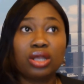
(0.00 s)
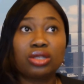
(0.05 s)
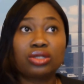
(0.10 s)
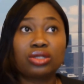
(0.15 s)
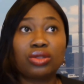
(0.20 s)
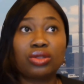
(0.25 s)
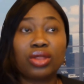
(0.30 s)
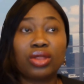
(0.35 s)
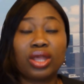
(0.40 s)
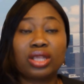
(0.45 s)

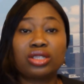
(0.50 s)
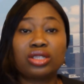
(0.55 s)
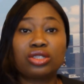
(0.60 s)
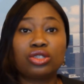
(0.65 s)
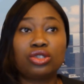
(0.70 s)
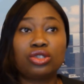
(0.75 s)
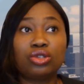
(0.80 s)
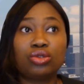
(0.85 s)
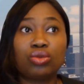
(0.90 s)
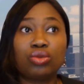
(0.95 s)
so
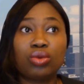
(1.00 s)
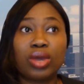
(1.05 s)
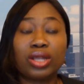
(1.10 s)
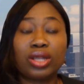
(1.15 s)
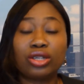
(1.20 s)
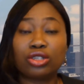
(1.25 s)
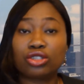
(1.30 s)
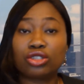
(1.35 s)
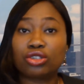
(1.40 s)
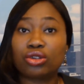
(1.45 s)
that you are
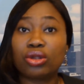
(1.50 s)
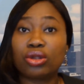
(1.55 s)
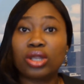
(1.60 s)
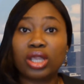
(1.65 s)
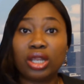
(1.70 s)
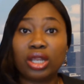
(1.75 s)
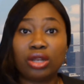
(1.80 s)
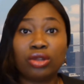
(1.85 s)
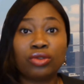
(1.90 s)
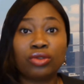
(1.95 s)
not strong
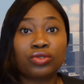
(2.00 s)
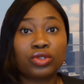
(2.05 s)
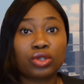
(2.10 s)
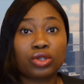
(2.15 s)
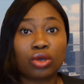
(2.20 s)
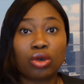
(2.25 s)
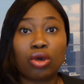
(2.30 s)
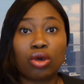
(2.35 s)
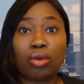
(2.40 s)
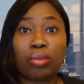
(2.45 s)
enough to
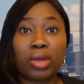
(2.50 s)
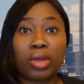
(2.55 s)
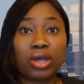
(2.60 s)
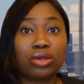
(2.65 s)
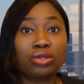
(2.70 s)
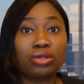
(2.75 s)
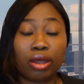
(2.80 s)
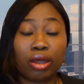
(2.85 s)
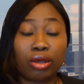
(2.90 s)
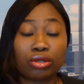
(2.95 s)
come
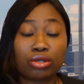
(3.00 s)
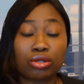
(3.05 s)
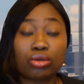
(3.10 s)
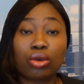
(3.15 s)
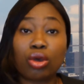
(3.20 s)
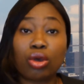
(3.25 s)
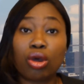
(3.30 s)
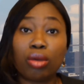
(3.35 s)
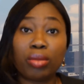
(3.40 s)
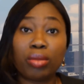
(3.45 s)
out or to
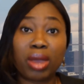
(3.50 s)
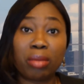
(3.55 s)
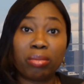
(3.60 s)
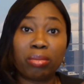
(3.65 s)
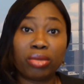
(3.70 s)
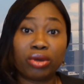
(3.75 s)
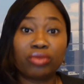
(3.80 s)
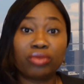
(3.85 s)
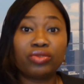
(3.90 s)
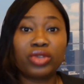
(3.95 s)
come
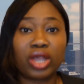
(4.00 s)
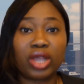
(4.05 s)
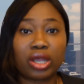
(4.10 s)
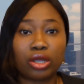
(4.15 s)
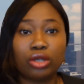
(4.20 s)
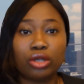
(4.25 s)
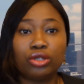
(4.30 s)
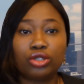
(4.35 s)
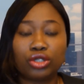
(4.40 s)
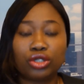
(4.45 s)
above their
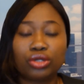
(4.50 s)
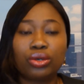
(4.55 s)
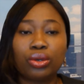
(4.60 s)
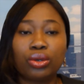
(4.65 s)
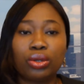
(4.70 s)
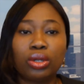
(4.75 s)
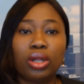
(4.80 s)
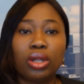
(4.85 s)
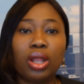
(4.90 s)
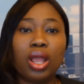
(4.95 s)

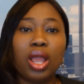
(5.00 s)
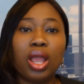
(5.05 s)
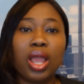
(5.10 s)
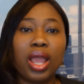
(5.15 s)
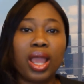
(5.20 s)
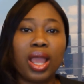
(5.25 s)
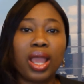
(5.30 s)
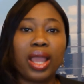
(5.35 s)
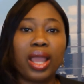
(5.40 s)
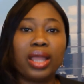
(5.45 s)
control.
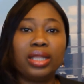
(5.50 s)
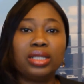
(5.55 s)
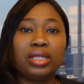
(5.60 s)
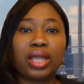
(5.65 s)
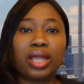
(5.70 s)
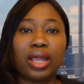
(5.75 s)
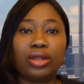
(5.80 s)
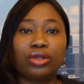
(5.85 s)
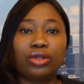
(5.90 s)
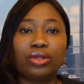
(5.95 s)

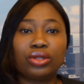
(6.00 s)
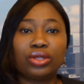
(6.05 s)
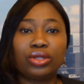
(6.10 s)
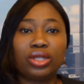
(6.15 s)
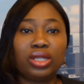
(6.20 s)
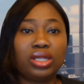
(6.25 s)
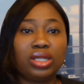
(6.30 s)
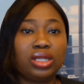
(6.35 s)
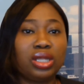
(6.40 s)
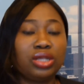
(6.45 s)
And another
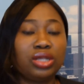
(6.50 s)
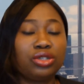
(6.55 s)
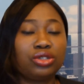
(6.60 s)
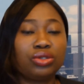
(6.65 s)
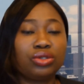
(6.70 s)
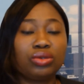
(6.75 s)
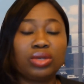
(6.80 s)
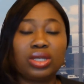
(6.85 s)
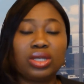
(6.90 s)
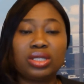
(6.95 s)
thing they
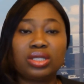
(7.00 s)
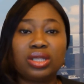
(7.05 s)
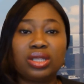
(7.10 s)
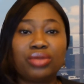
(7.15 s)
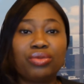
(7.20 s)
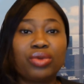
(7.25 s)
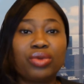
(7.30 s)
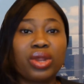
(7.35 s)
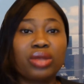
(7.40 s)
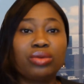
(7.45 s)
do is
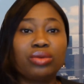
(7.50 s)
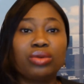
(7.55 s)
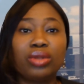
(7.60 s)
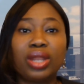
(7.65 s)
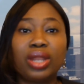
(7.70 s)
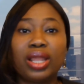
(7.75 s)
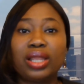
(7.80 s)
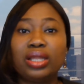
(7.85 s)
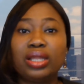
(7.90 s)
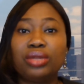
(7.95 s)
they
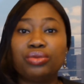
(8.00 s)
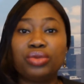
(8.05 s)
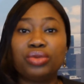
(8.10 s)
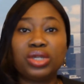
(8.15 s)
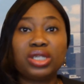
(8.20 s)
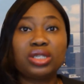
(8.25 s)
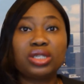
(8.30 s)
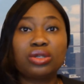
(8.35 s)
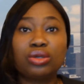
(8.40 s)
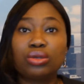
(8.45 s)
regularly
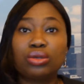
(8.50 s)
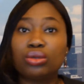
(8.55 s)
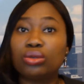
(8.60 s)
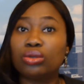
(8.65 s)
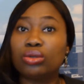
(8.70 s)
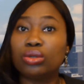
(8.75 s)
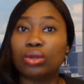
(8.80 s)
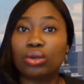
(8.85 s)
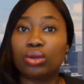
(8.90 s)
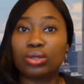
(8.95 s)

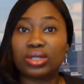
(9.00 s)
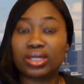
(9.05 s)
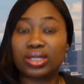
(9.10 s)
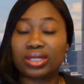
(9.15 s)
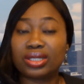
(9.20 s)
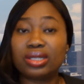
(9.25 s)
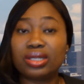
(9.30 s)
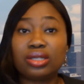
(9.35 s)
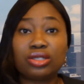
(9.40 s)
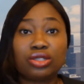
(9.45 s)
ridicule or
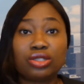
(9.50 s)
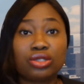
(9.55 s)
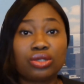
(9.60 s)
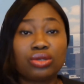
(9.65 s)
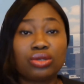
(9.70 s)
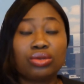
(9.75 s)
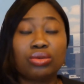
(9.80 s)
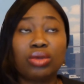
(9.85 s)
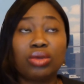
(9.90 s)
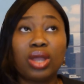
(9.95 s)

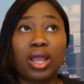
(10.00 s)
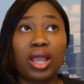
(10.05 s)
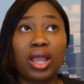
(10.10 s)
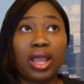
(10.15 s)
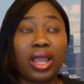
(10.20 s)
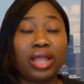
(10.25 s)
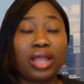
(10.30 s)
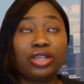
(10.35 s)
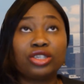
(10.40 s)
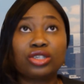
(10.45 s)
tease you.
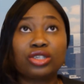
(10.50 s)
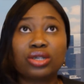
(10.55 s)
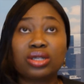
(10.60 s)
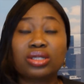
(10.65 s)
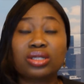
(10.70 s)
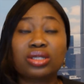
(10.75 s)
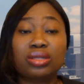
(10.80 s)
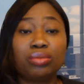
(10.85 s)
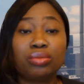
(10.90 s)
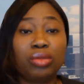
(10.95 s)
And
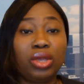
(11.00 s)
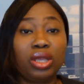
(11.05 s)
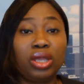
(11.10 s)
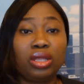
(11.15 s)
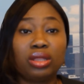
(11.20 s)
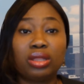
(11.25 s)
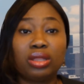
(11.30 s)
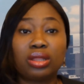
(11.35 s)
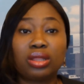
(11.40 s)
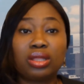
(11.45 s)
trust
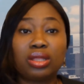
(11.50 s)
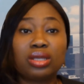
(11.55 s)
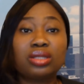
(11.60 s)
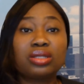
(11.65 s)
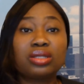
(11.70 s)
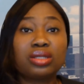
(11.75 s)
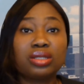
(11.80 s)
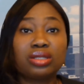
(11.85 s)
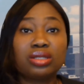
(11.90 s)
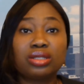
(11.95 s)
me,
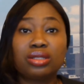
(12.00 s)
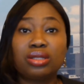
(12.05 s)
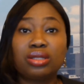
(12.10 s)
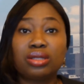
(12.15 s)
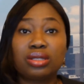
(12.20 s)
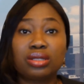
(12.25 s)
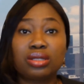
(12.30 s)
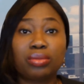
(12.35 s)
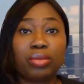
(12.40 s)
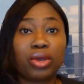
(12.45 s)
this is
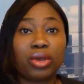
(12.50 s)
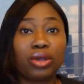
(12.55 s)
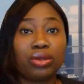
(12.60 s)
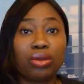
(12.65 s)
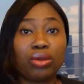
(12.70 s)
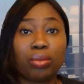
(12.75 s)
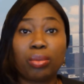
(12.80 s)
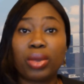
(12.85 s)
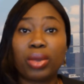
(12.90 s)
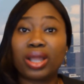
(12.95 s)
not about
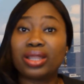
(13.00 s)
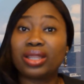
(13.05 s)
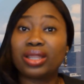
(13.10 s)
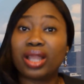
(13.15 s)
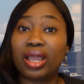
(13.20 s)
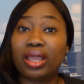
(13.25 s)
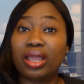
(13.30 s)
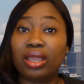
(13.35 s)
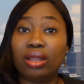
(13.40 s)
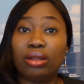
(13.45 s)
your
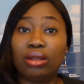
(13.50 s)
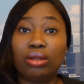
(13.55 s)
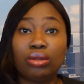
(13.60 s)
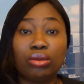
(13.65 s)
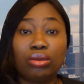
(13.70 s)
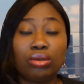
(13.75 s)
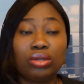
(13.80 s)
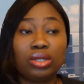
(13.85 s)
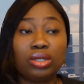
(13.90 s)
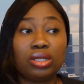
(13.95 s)
partner
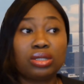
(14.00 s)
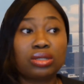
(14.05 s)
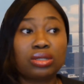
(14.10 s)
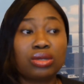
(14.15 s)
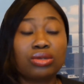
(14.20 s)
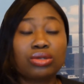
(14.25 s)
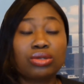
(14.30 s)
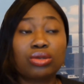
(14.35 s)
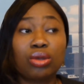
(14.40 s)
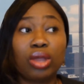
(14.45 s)
alone, it's
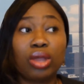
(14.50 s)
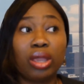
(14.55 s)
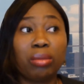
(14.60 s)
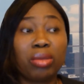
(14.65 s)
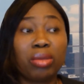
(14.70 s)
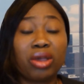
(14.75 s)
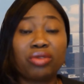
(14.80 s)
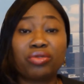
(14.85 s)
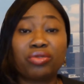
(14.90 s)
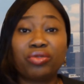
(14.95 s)
also
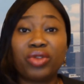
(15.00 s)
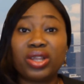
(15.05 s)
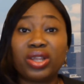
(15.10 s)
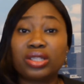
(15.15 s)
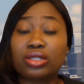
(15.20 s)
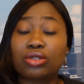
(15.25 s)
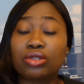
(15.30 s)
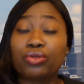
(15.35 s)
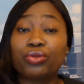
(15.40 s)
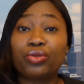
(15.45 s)
about
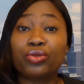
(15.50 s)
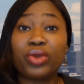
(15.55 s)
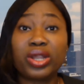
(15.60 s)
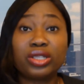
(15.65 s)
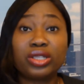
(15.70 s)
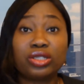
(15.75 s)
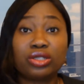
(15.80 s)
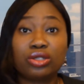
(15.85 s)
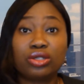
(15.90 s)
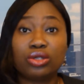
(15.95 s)
friends. Some
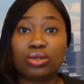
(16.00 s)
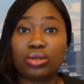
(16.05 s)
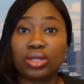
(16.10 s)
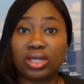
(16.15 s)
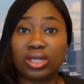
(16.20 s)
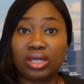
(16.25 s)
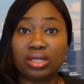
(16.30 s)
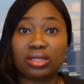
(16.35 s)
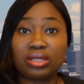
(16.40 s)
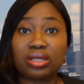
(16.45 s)
friends do
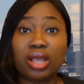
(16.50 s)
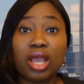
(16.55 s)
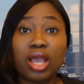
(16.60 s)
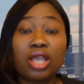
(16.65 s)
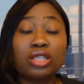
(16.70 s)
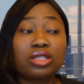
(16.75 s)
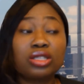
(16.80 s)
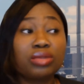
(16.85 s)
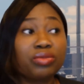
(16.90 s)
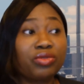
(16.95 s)
this,
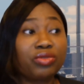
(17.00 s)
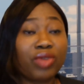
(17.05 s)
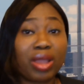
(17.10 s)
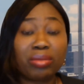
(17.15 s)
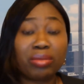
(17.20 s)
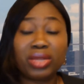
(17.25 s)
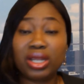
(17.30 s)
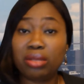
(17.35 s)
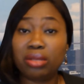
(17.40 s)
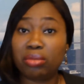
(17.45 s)
some
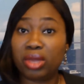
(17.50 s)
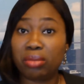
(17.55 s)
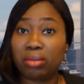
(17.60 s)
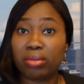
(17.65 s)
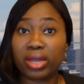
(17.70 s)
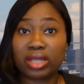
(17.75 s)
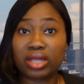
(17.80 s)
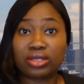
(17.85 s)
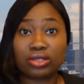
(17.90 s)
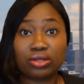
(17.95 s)
family
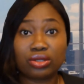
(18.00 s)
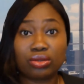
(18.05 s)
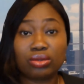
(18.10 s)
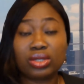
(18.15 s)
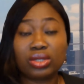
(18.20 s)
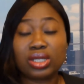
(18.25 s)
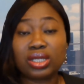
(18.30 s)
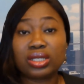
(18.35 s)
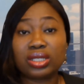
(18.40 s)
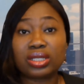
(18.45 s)
members do
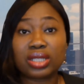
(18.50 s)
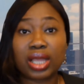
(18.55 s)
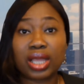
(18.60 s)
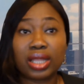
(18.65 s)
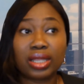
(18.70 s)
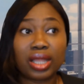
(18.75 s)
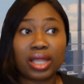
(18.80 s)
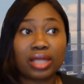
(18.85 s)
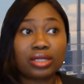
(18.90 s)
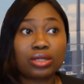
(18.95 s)
this,
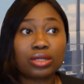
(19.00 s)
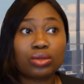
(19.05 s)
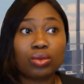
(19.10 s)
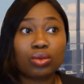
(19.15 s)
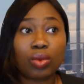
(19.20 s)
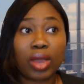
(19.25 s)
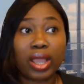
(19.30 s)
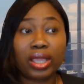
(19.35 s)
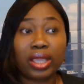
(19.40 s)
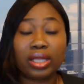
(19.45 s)
and that's
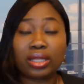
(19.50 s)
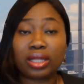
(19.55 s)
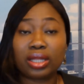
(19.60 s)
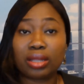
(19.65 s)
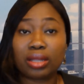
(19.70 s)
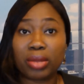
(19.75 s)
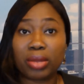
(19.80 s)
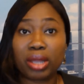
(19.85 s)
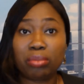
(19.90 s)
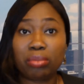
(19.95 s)
why
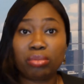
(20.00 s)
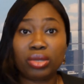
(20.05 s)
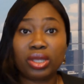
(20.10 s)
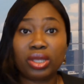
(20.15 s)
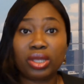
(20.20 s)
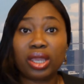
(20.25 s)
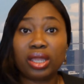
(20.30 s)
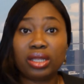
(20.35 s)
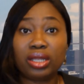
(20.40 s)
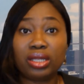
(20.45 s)
there might
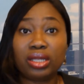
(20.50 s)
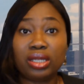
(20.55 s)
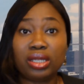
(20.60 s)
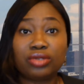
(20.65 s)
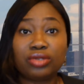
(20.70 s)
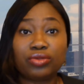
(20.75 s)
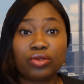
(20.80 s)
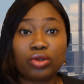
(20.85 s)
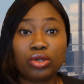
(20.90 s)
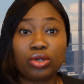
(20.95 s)
be a
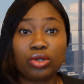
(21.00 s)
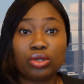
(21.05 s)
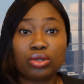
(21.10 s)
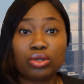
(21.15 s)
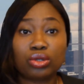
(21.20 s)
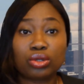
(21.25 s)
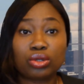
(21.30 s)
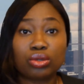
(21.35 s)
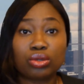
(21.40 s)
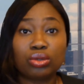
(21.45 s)
need for you
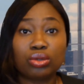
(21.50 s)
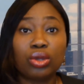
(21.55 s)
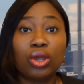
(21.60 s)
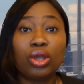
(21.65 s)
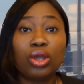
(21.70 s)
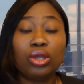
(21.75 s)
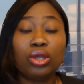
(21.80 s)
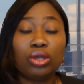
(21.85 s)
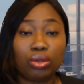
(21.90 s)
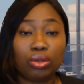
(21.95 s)
to,
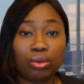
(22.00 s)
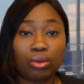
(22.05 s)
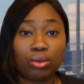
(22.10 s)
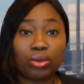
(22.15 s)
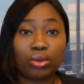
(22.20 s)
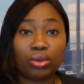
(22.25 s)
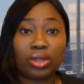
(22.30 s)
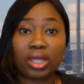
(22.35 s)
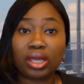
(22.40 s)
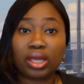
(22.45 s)
you know,
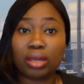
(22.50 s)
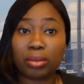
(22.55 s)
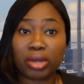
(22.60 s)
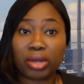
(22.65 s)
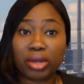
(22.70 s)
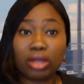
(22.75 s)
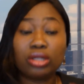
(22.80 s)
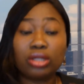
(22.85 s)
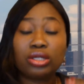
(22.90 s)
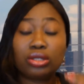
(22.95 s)
think
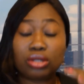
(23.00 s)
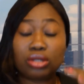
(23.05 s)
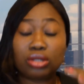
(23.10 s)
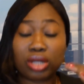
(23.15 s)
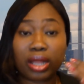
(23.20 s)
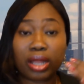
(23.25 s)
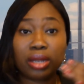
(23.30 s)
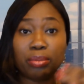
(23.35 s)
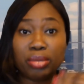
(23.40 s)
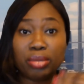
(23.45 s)
about,
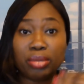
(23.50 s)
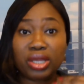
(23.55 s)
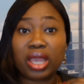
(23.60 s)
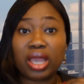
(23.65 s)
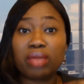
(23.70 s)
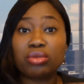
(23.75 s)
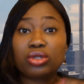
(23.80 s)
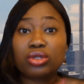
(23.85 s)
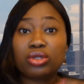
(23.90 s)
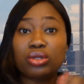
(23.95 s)
be
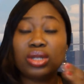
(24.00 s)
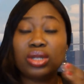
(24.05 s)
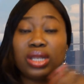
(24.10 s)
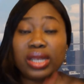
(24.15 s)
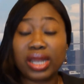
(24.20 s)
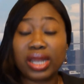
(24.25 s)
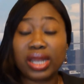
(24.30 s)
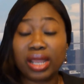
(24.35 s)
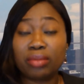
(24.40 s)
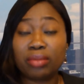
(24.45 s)
able to
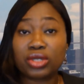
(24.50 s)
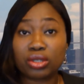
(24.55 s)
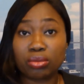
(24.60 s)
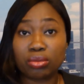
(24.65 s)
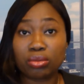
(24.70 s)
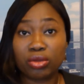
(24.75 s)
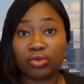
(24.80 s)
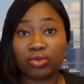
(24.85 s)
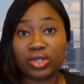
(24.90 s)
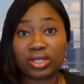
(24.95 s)
name
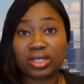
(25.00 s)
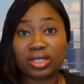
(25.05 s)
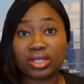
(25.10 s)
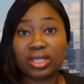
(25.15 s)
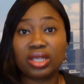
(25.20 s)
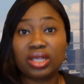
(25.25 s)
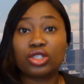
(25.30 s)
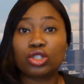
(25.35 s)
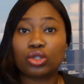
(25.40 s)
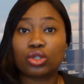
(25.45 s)
some of these
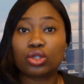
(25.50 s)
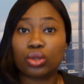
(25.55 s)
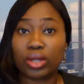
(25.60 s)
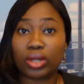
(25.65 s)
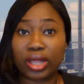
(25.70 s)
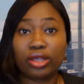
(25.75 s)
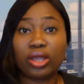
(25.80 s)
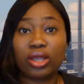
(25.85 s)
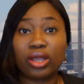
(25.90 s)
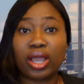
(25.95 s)
things so
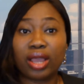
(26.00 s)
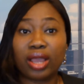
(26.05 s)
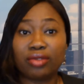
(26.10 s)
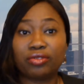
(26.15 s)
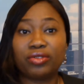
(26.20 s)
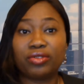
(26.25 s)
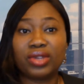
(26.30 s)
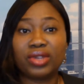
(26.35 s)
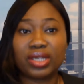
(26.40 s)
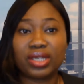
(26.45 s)
that you can
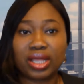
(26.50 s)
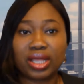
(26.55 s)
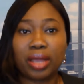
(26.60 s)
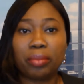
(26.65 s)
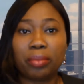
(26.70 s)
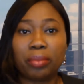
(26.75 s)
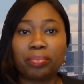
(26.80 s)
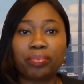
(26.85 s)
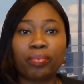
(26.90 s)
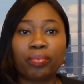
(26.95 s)
fix them.